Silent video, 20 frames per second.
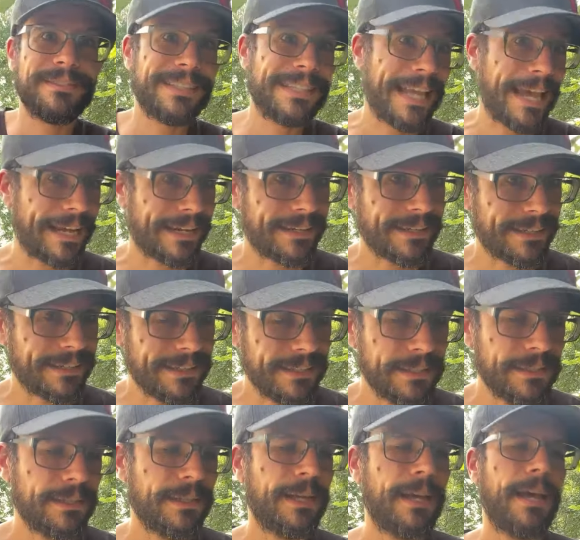Technically,
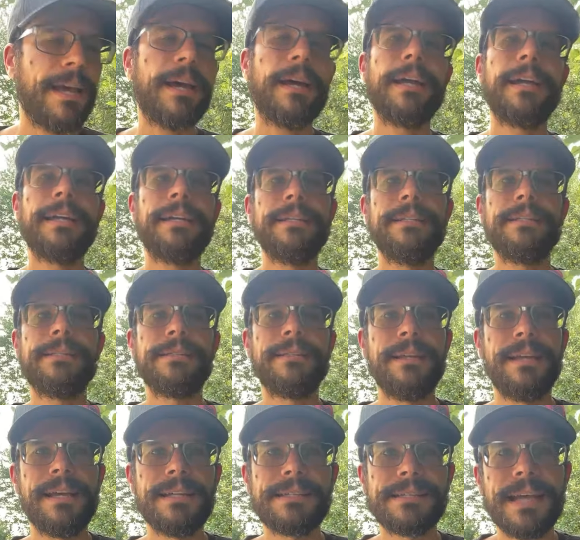it is
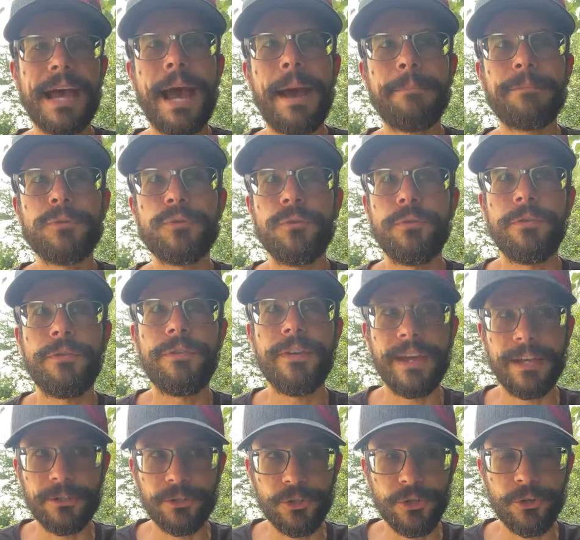less apt to
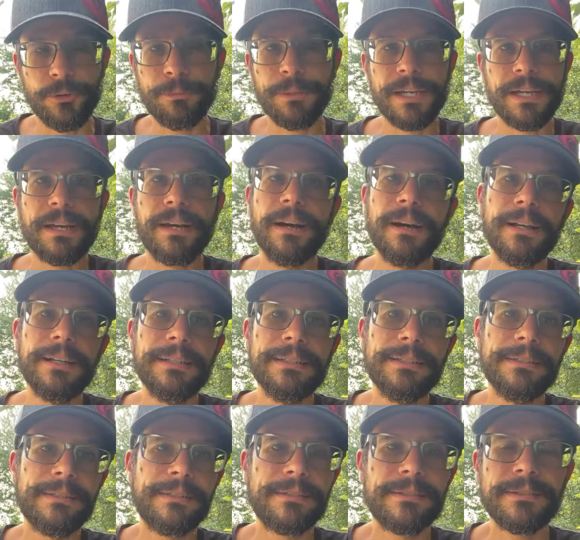failure
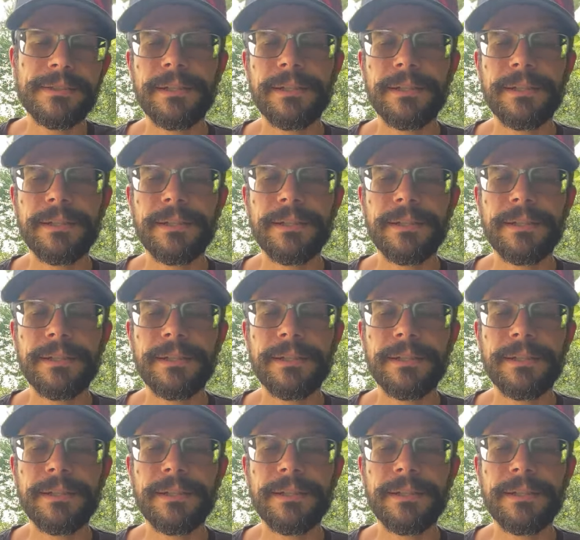because